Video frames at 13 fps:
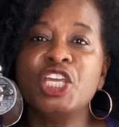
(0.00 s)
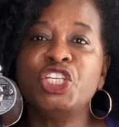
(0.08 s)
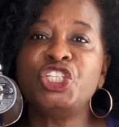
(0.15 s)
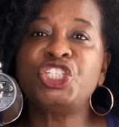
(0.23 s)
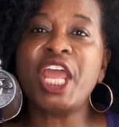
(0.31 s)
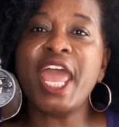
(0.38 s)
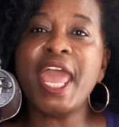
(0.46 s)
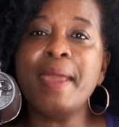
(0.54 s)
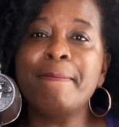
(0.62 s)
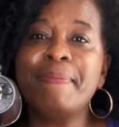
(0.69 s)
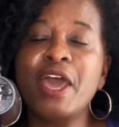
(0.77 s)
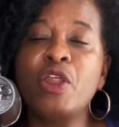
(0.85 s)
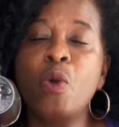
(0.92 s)

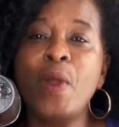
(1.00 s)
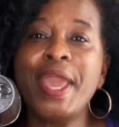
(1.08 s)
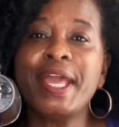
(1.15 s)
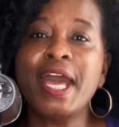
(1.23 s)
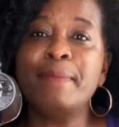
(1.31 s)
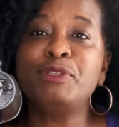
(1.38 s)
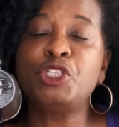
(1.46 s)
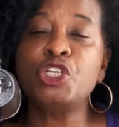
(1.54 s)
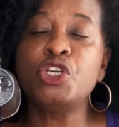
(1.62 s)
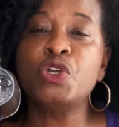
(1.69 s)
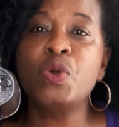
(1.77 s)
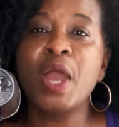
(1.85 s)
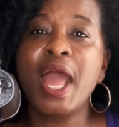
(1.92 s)
Shay better wake up
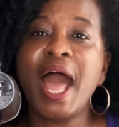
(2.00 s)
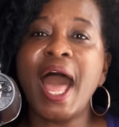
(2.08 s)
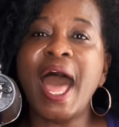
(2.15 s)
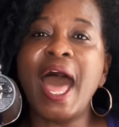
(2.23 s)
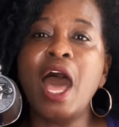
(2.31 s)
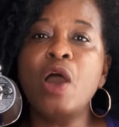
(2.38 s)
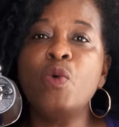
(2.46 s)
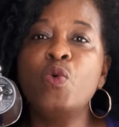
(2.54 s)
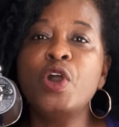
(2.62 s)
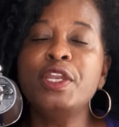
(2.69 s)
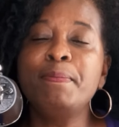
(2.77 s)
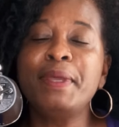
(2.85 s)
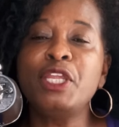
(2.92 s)
too. I
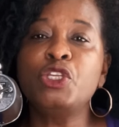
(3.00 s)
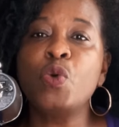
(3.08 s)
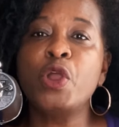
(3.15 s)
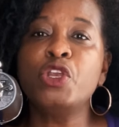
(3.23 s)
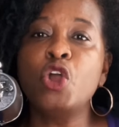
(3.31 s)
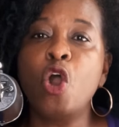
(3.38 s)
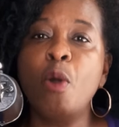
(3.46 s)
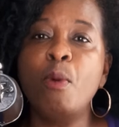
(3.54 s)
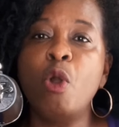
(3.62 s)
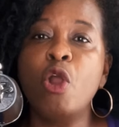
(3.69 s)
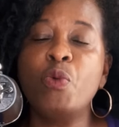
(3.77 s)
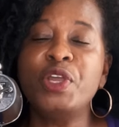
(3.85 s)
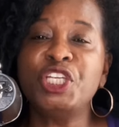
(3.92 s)
wouldn't be doing no
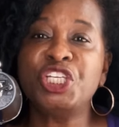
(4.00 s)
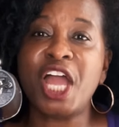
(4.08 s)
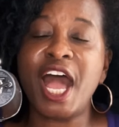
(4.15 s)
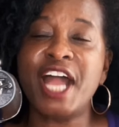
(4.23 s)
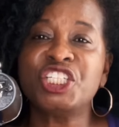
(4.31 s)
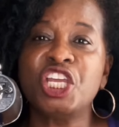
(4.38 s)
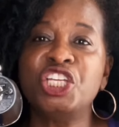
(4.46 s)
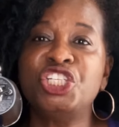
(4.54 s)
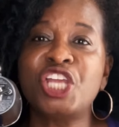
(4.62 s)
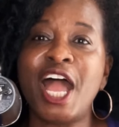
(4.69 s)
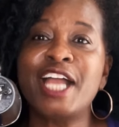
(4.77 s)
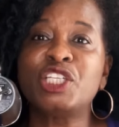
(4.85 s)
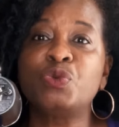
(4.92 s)
more with Josh.
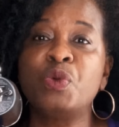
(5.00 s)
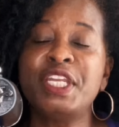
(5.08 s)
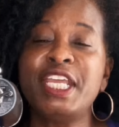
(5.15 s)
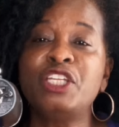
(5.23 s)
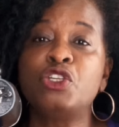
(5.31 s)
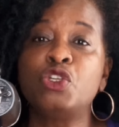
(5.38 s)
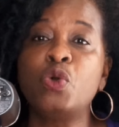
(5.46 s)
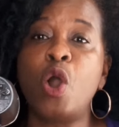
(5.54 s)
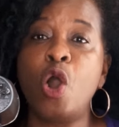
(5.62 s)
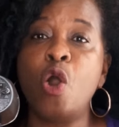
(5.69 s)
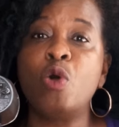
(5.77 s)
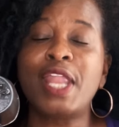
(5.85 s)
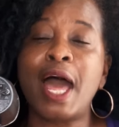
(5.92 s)
Josh would need to do a
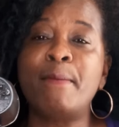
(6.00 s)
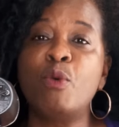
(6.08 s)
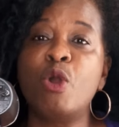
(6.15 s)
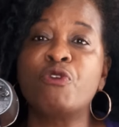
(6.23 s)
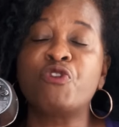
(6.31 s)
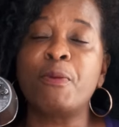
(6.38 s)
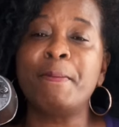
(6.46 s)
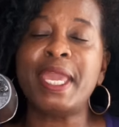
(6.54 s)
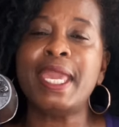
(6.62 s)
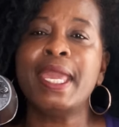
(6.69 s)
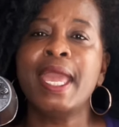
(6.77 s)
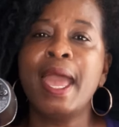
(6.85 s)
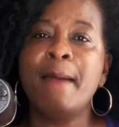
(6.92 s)
whole lot more for
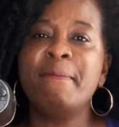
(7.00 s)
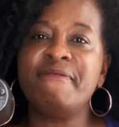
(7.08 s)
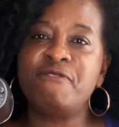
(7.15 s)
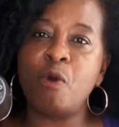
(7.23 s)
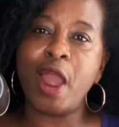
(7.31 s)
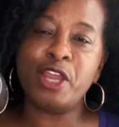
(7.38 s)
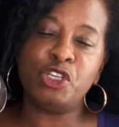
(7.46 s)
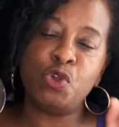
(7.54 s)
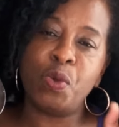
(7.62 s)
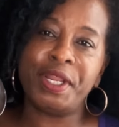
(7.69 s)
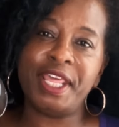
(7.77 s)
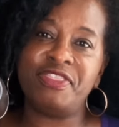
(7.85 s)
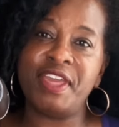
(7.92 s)
me before I
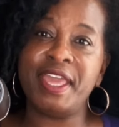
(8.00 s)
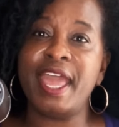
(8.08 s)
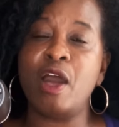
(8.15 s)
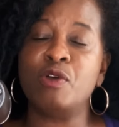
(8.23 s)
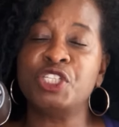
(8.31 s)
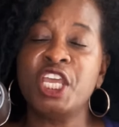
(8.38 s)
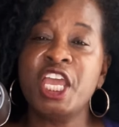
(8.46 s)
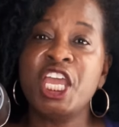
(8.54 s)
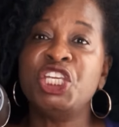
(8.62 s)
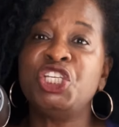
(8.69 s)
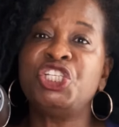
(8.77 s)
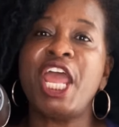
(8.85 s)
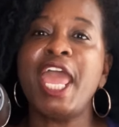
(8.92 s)
do anything else.
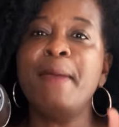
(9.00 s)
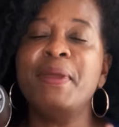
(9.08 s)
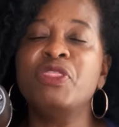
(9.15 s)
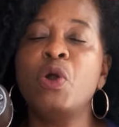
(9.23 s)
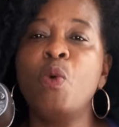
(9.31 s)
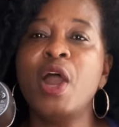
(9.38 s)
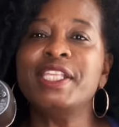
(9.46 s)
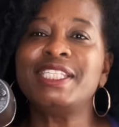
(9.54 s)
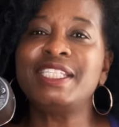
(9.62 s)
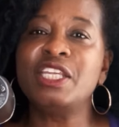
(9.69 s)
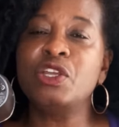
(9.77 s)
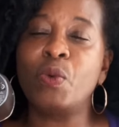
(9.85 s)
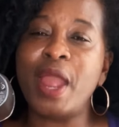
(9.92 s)
Shay been the one
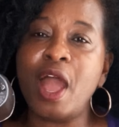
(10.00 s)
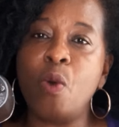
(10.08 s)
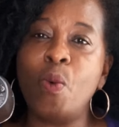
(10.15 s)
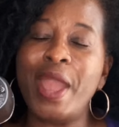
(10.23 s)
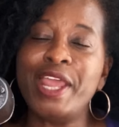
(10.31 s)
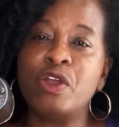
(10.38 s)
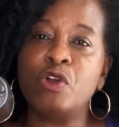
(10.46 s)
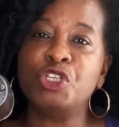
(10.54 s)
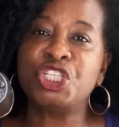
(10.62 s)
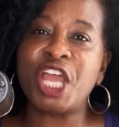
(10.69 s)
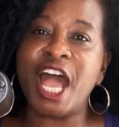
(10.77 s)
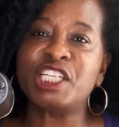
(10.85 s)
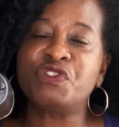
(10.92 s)
sitting around waiting on
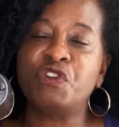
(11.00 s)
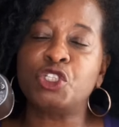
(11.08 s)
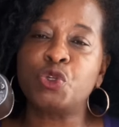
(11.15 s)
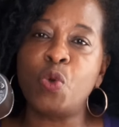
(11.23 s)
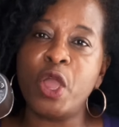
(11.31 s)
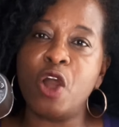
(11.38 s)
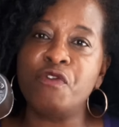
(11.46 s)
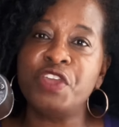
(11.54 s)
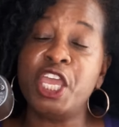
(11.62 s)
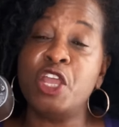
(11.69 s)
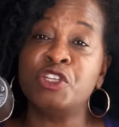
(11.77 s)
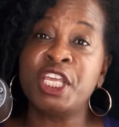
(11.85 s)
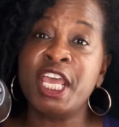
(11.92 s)
Josh for twelve
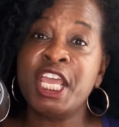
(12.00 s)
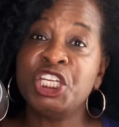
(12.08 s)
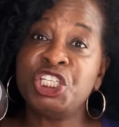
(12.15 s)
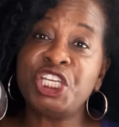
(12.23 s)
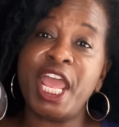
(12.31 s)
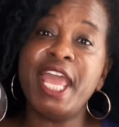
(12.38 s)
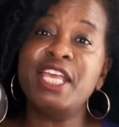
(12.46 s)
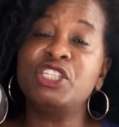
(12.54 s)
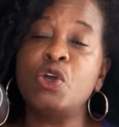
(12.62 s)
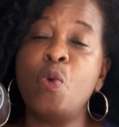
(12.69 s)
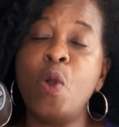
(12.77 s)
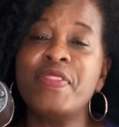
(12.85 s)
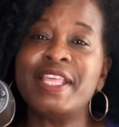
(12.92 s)
years. Shay is
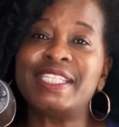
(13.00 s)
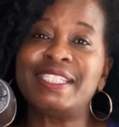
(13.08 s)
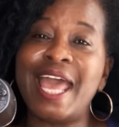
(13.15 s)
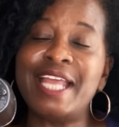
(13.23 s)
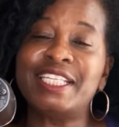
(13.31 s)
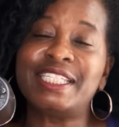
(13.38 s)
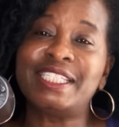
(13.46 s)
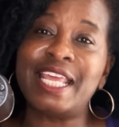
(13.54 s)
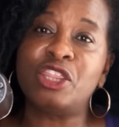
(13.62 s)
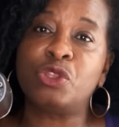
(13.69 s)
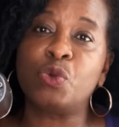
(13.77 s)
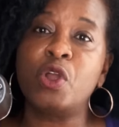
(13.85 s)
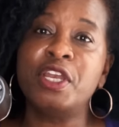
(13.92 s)
the one that had to
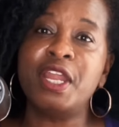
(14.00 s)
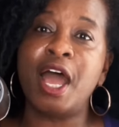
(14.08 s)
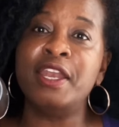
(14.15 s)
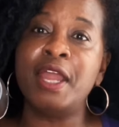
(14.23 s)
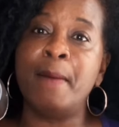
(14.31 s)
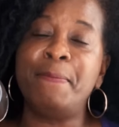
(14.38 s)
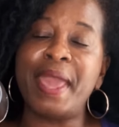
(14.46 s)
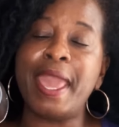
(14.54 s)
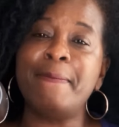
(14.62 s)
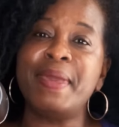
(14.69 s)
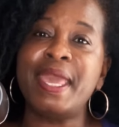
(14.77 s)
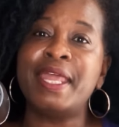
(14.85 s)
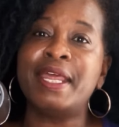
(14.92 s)
sit through a, a, a
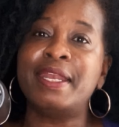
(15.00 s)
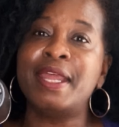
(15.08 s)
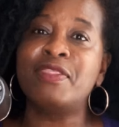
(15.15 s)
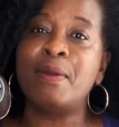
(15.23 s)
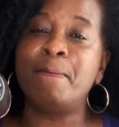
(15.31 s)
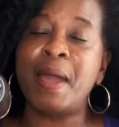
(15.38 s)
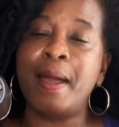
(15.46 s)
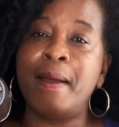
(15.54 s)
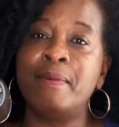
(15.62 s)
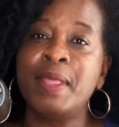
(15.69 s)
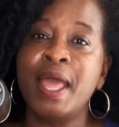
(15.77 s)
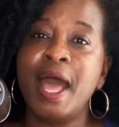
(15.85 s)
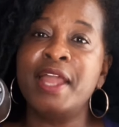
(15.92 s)
baby and another,
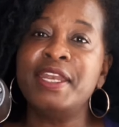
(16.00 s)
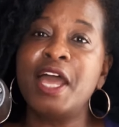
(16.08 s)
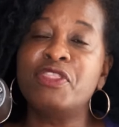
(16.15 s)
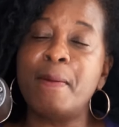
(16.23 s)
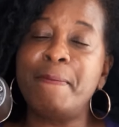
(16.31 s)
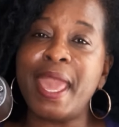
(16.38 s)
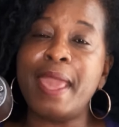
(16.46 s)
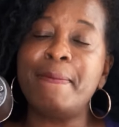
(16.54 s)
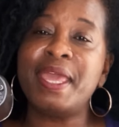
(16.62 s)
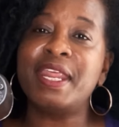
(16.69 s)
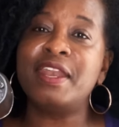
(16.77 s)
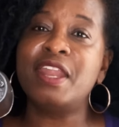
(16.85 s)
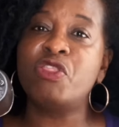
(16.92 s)
uh, another
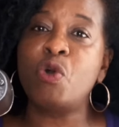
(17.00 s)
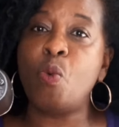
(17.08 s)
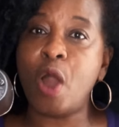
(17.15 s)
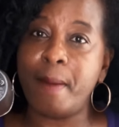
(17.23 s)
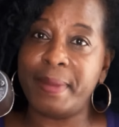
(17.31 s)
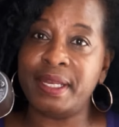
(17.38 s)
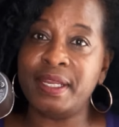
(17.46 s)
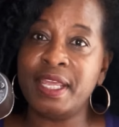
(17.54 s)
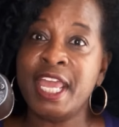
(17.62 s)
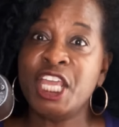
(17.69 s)
baby and another woman.